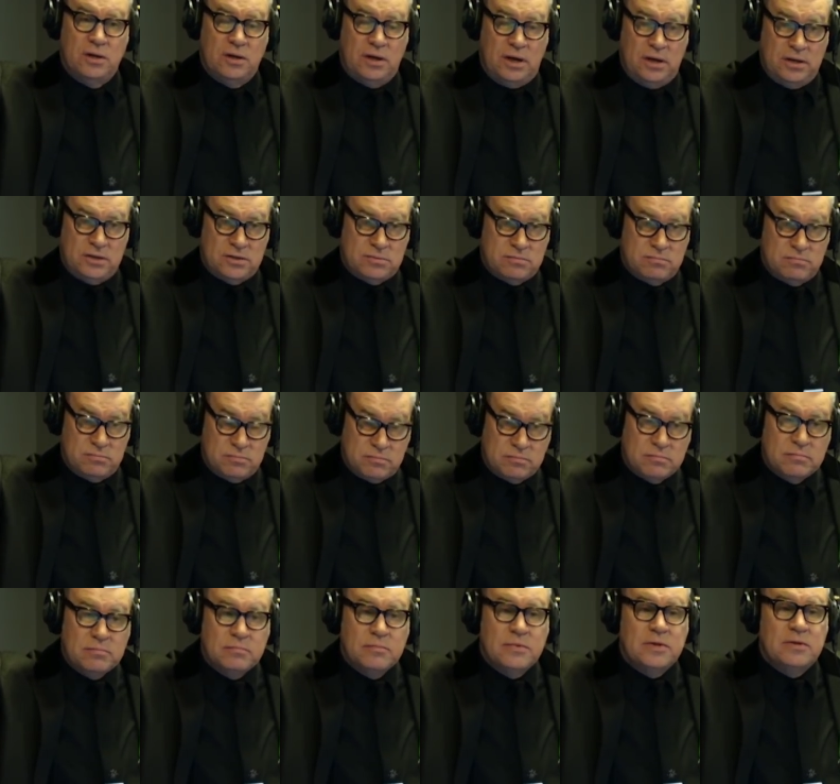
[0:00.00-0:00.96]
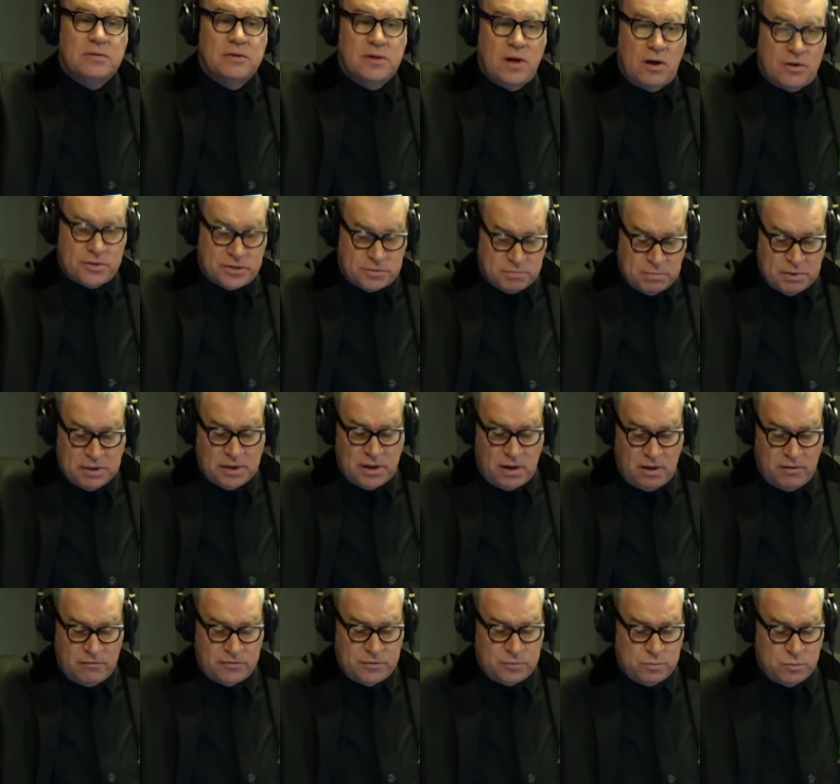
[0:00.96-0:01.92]
his lost
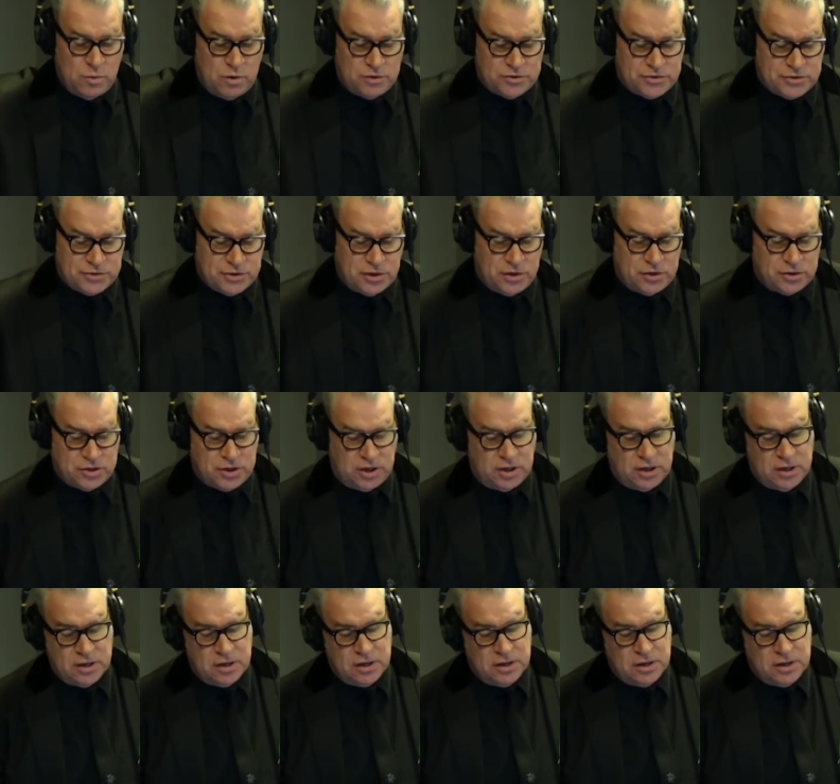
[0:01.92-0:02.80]
beloved was searching.